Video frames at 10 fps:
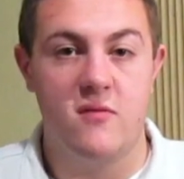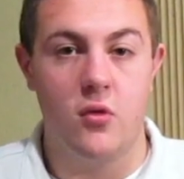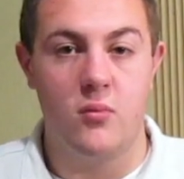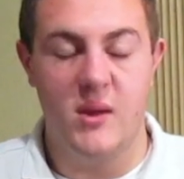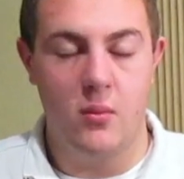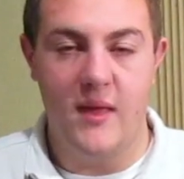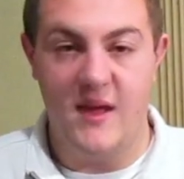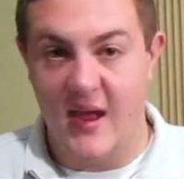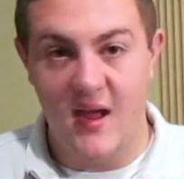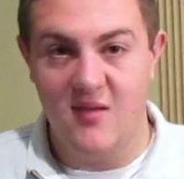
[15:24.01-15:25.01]
for people that
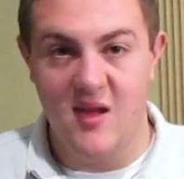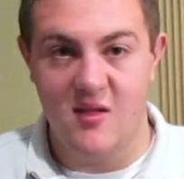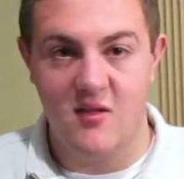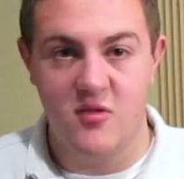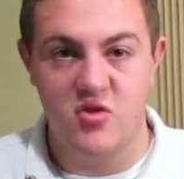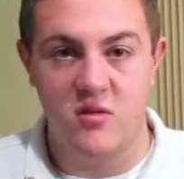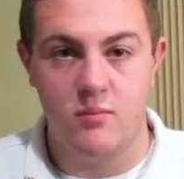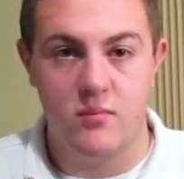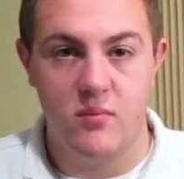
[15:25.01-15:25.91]
can't take this, and just,